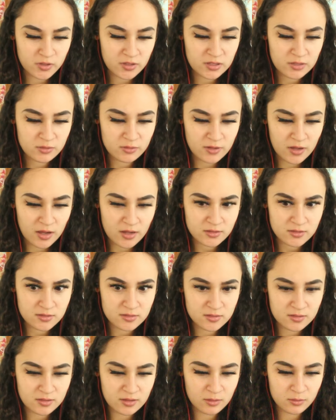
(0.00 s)
way he
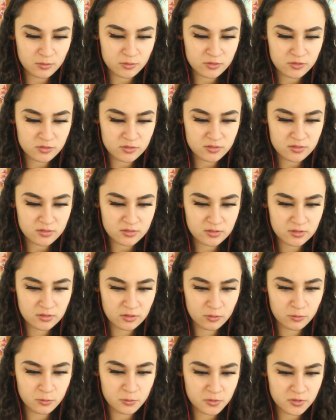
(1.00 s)
reacted to that was, you
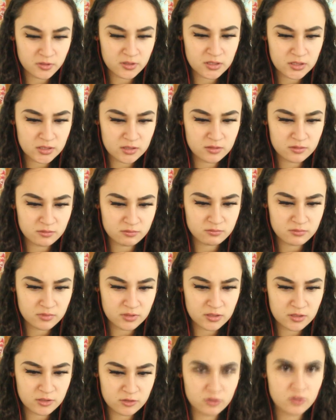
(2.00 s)
know, really,
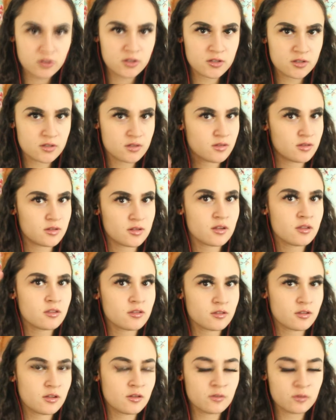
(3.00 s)
he took it to
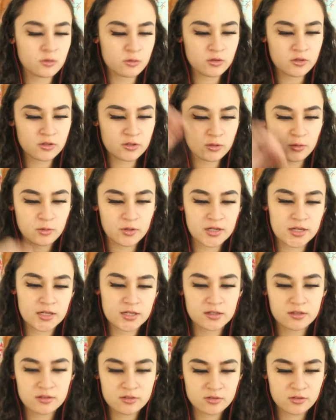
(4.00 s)
another level really
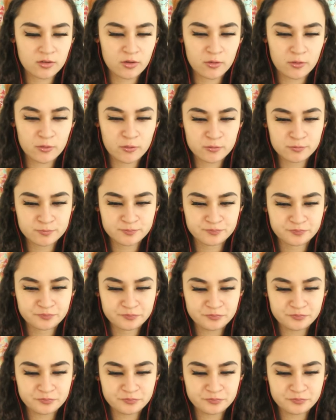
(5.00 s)
quick, so I'm